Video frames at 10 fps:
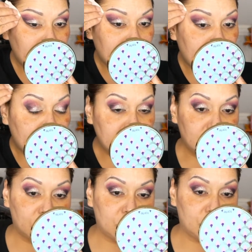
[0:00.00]

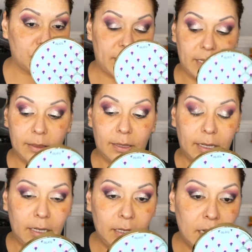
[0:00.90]
nice straight
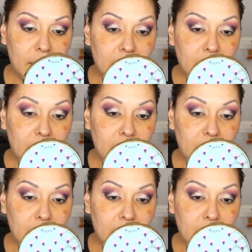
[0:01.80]
line.